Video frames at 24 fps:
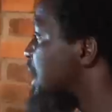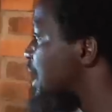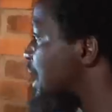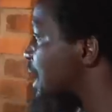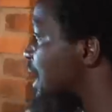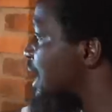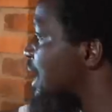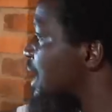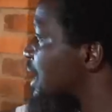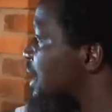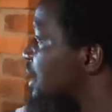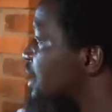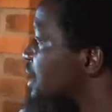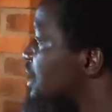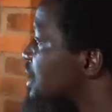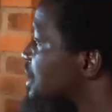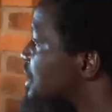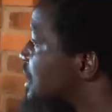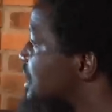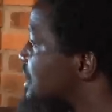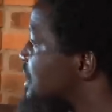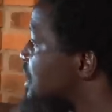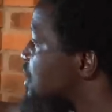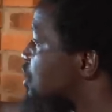Here,
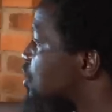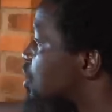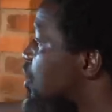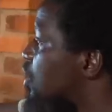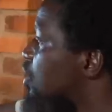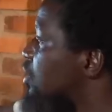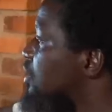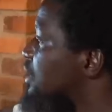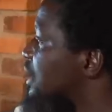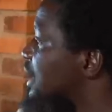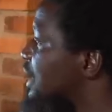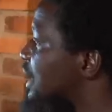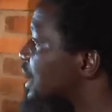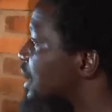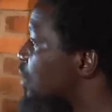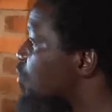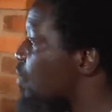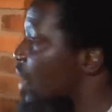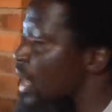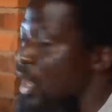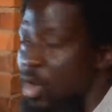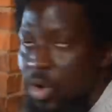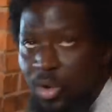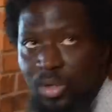this is called the
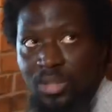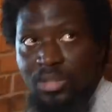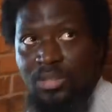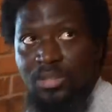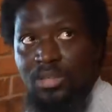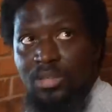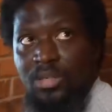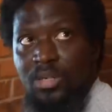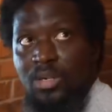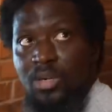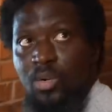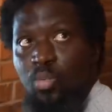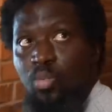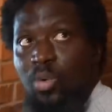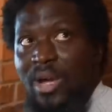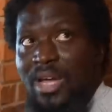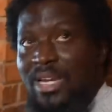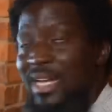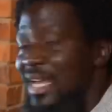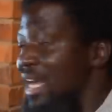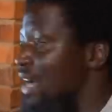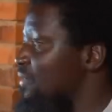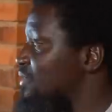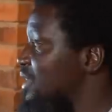wagon,
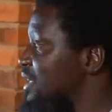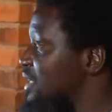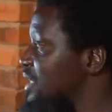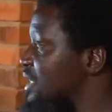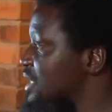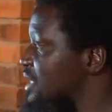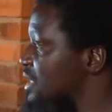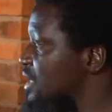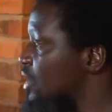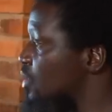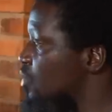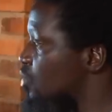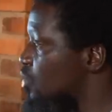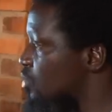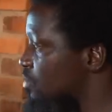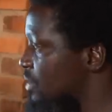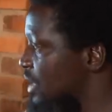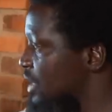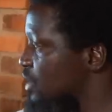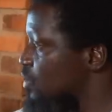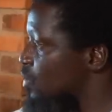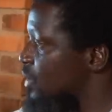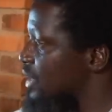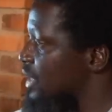where they have the diesel room.
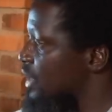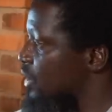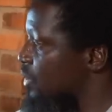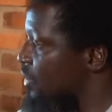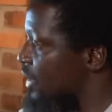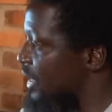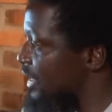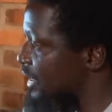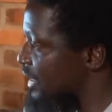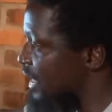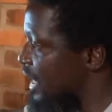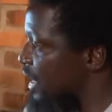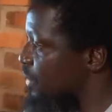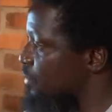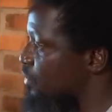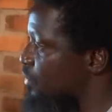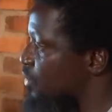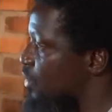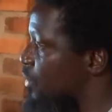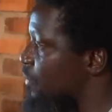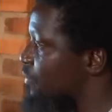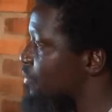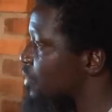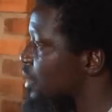That's where the crane came
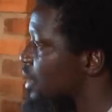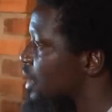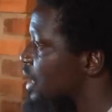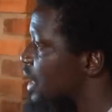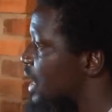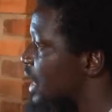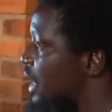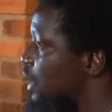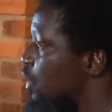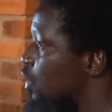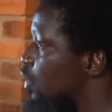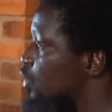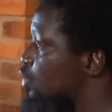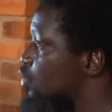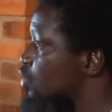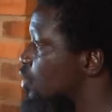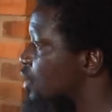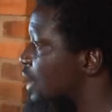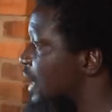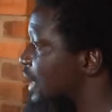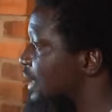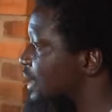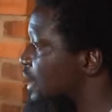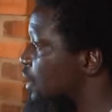from. And
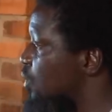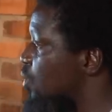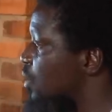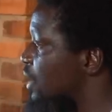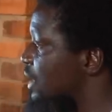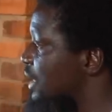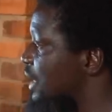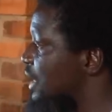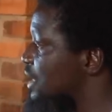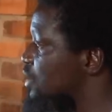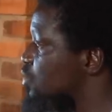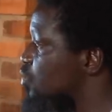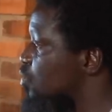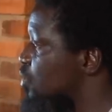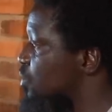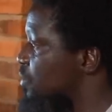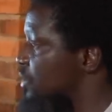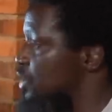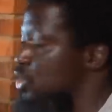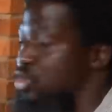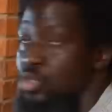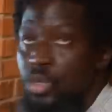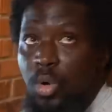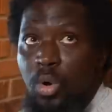also, like, the workers will
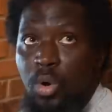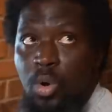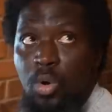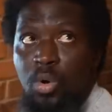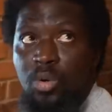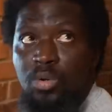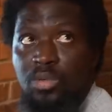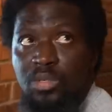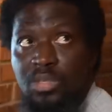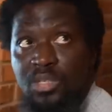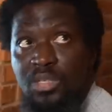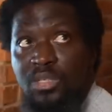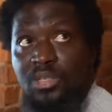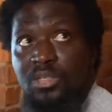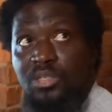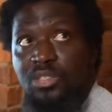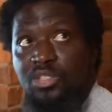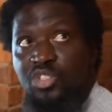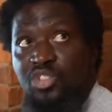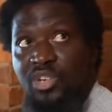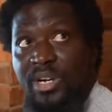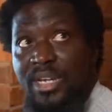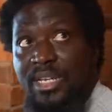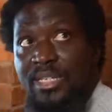restore
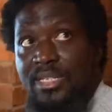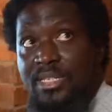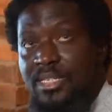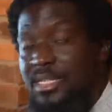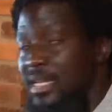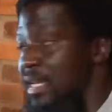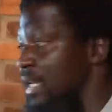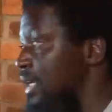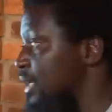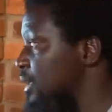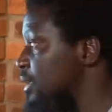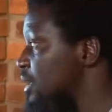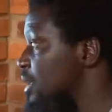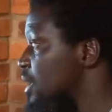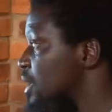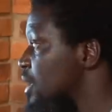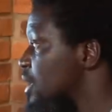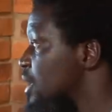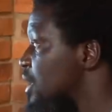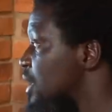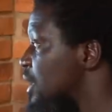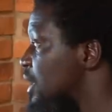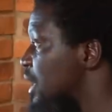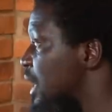trains there.
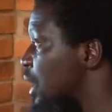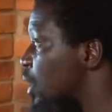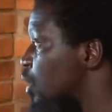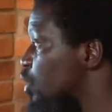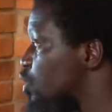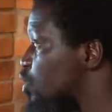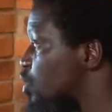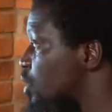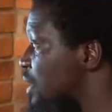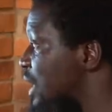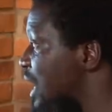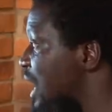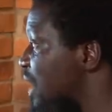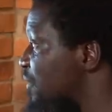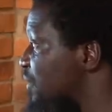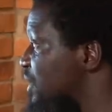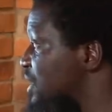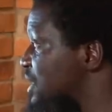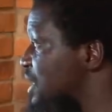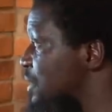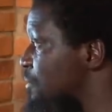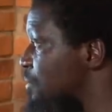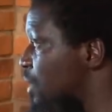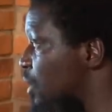Yeah. They have a
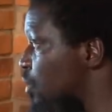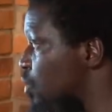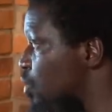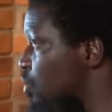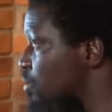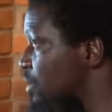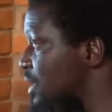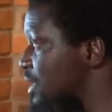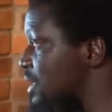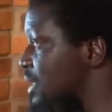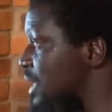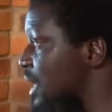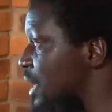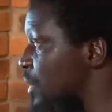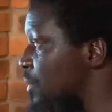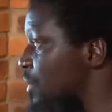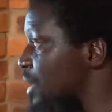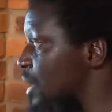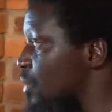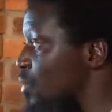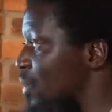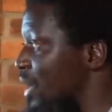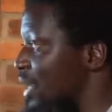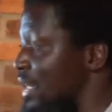timber room, this
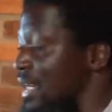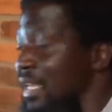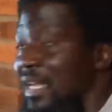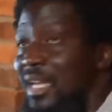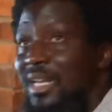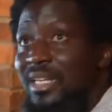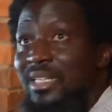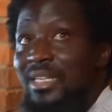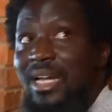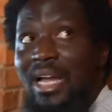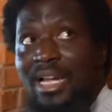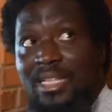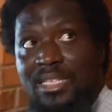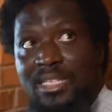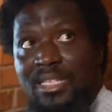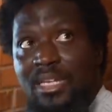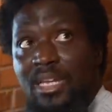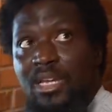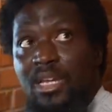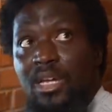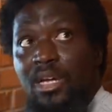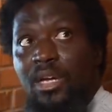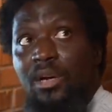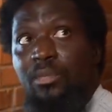area where they can cut
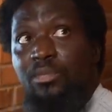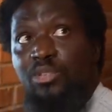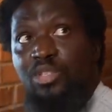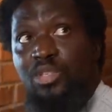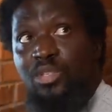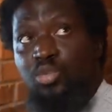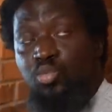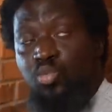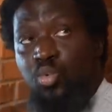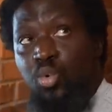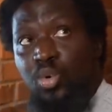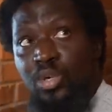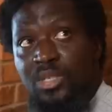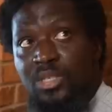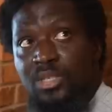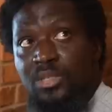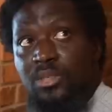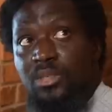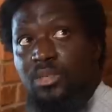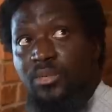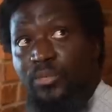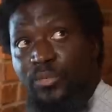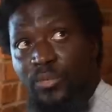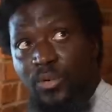wood
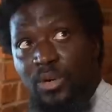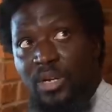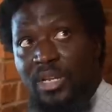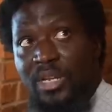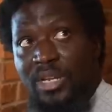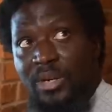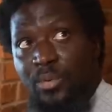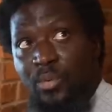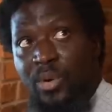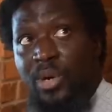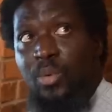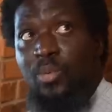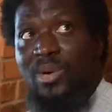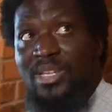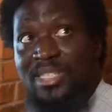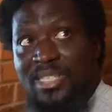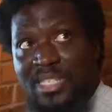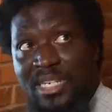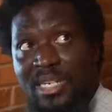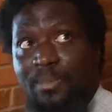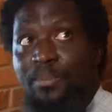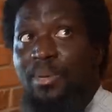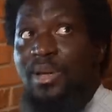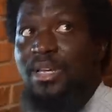for the railway
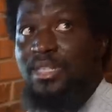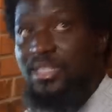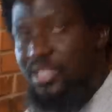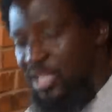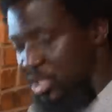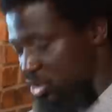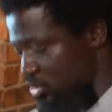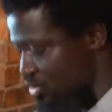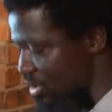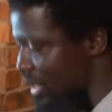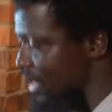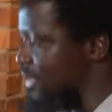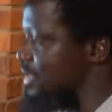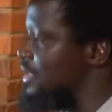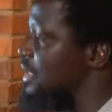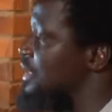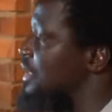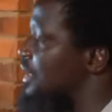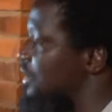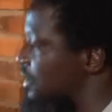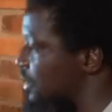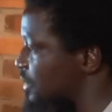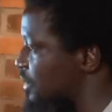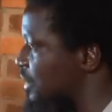sleepers, the tracks
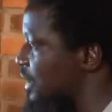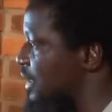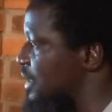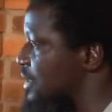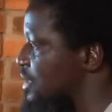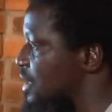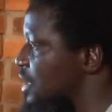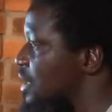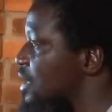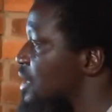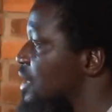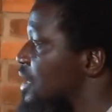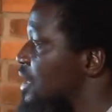and other things.